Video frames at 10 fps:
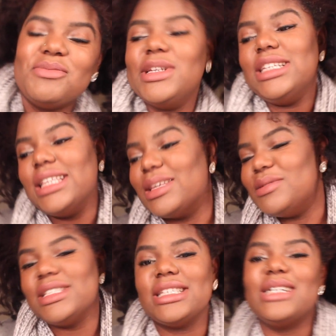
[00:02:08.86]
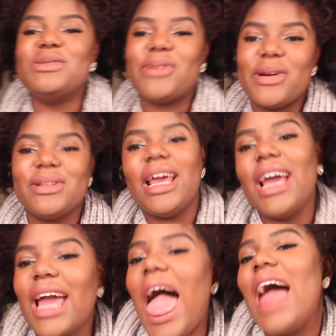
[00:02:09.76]
me sit up. I was
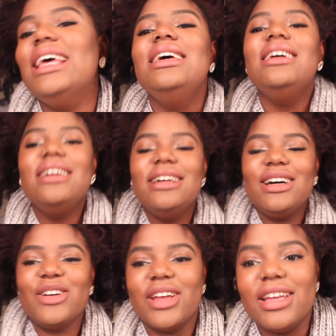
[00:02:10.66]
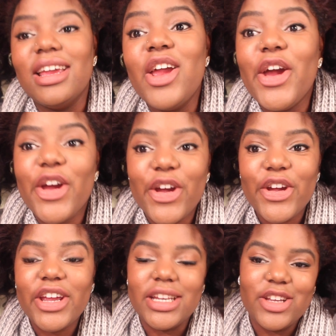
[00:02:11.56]
like, okay,
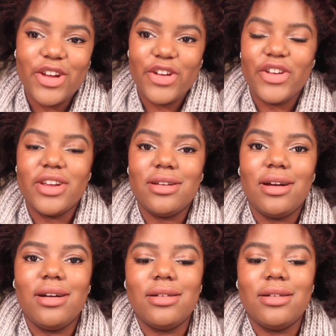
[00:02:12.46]
her and her